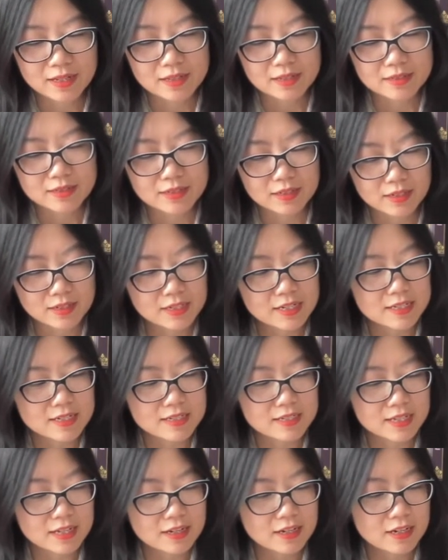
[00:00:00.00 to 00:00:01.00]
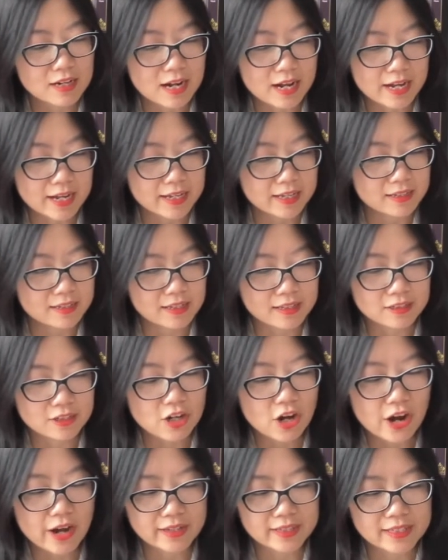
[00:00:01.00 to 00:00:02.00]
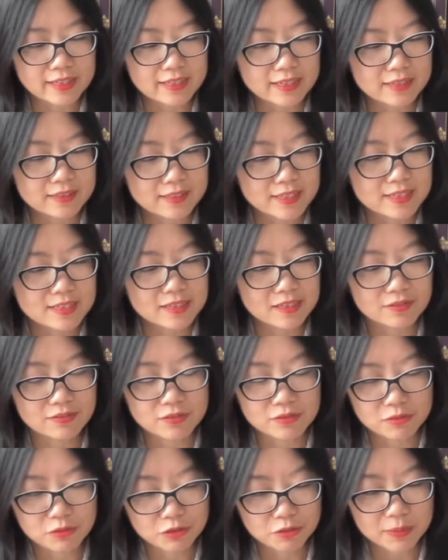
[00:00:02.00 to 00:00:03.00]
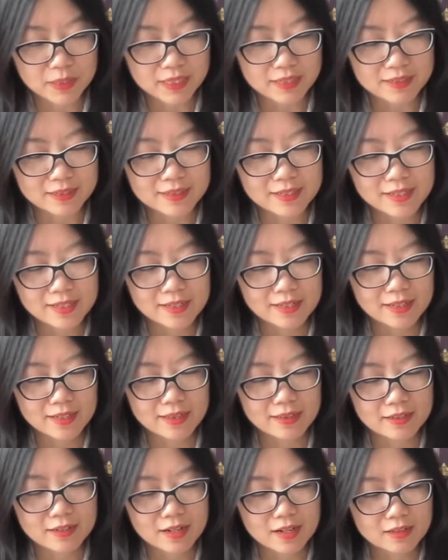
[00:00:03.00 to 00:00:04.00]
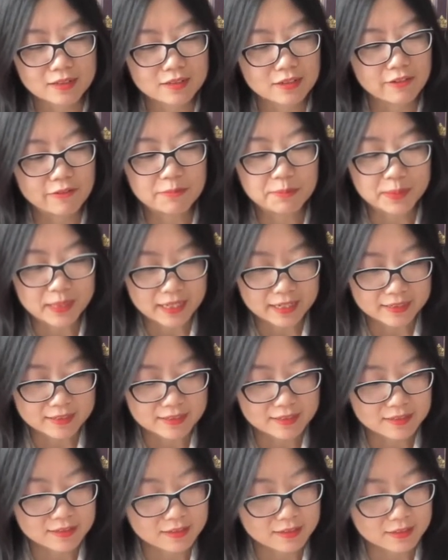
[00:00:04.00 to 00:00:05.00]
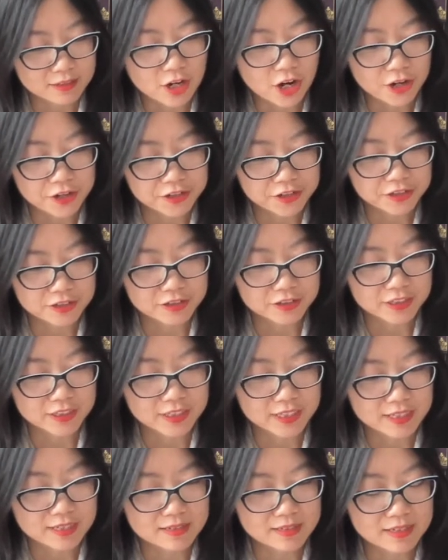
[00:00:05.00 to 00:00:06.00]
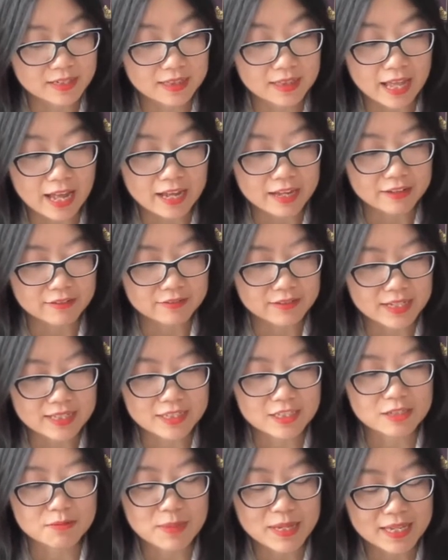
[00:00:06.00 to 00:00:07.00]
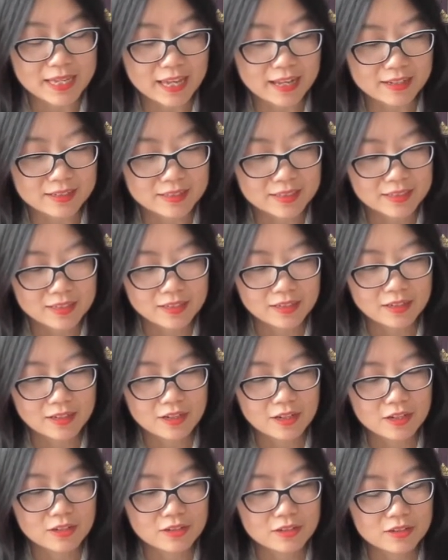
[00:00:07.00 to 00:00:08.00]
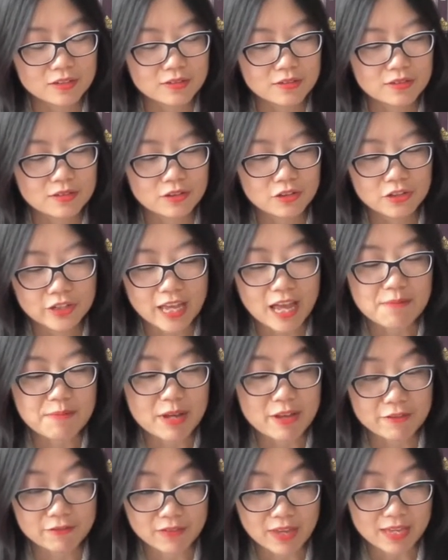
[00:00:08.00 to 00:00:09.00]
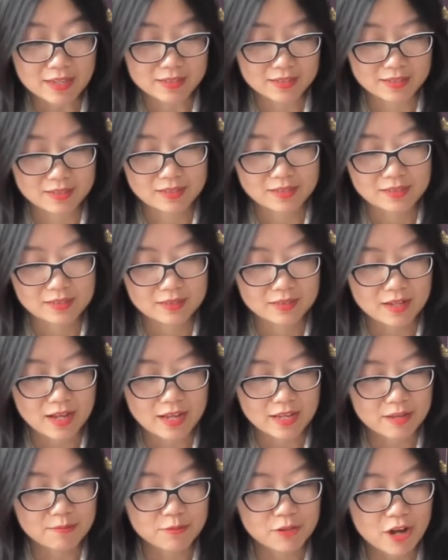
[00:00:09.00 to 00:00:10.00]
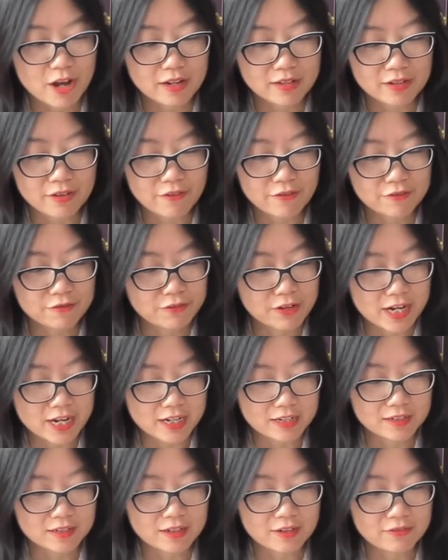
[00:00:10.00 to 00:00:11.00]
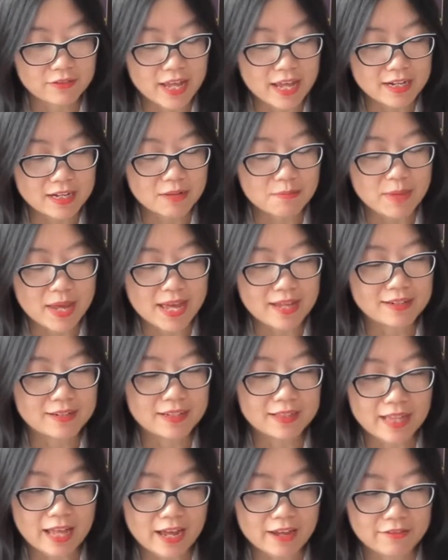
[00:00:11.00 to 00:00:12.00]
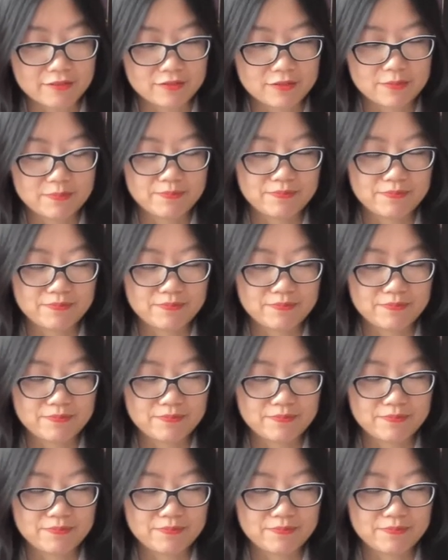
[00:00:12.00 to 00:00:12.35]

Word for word: seared in his inner eye and caught in the glint of a ruby, in the color of blood, the cardinal is alive and speaking. Look at my face. I am not afraid of any man alive.